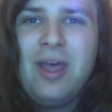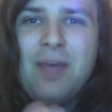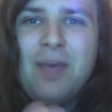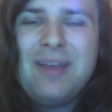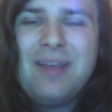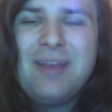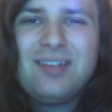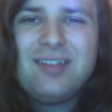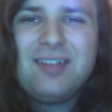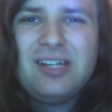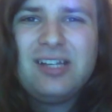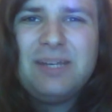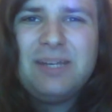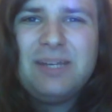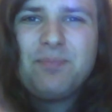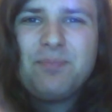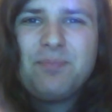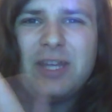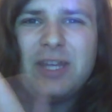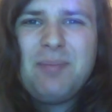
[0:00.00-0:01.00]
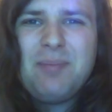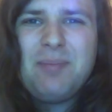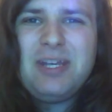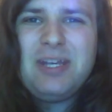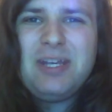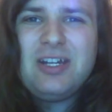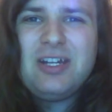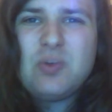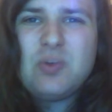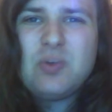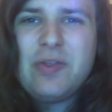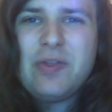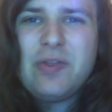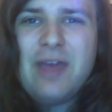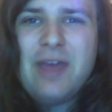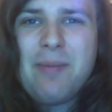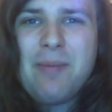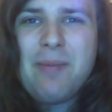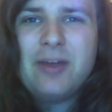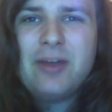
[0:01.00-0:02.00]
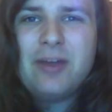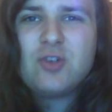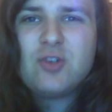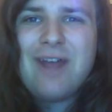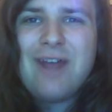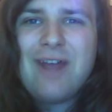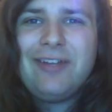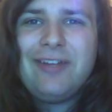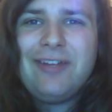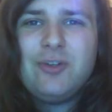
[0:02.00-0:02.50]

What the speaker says: basically, it begins with them traveling